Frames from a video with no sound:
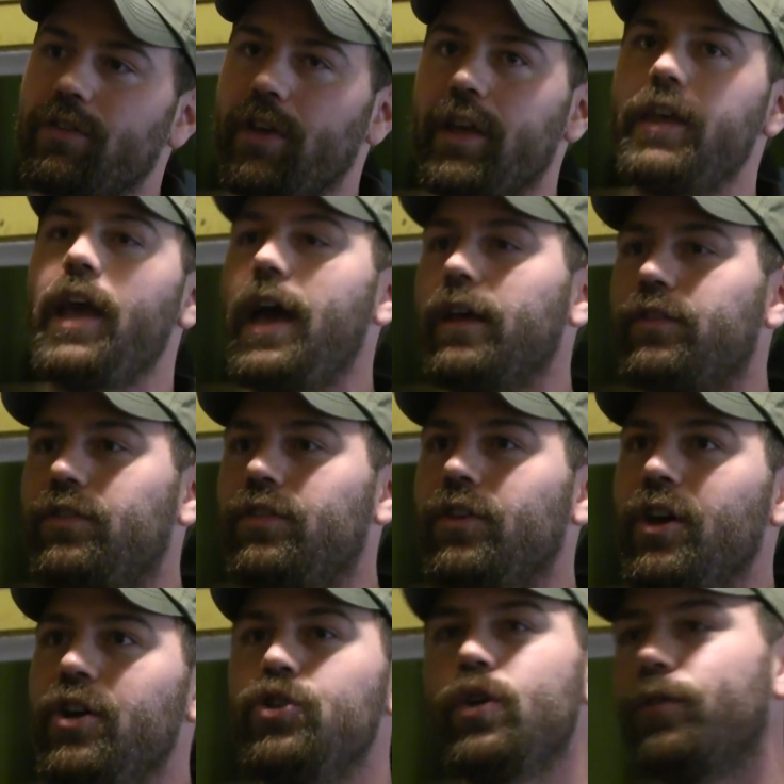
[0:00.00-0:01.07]
It's like,
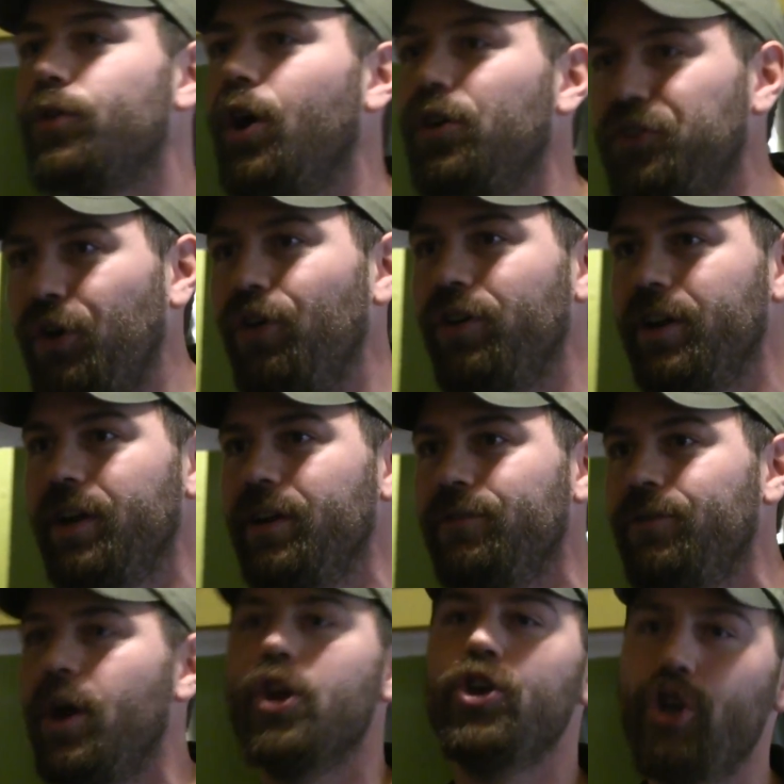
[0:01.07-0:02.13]
yes. Do you have an
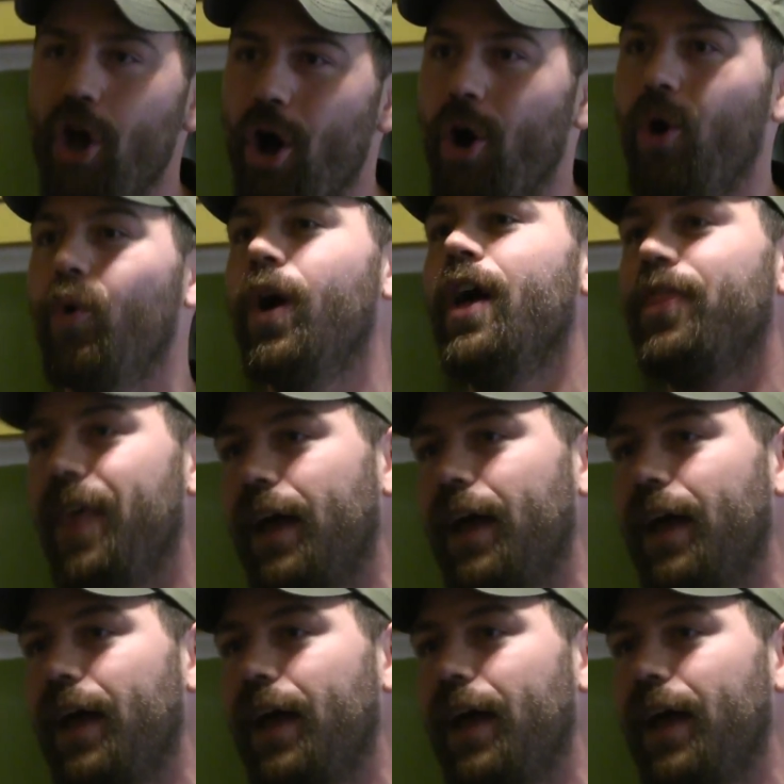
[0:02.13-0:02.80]
alternative? No.